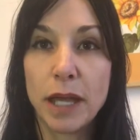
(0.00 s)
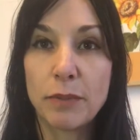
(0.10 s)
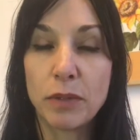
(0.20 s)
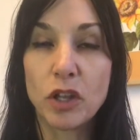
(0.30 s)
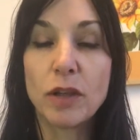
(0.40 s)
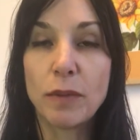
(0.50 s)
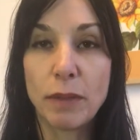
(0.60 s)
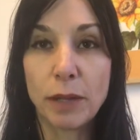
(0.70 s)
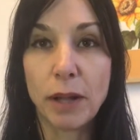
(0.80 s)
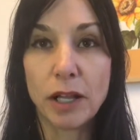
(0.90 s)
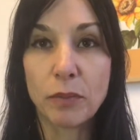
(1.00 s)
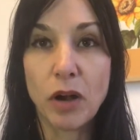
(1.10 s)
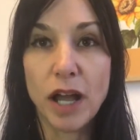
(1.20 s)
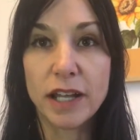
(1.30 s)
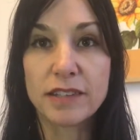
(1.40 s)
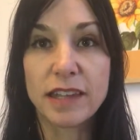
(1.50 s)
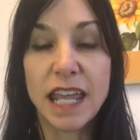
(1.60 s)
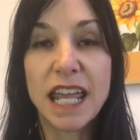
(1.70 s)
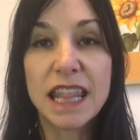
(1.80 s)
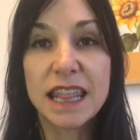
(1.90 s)
buildup of metabolic products
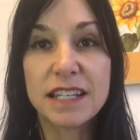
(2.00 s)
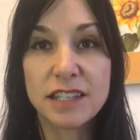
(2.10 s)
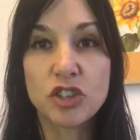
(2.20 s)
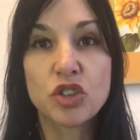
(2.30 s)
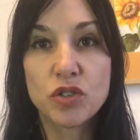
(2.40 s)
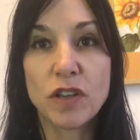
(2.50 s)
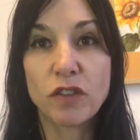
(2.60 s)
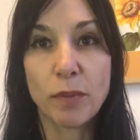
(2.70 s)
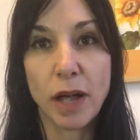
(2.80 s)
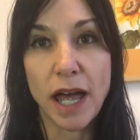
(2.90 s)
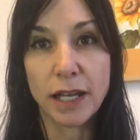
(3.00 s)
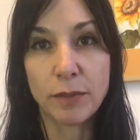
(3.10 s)
in the tissues of your body,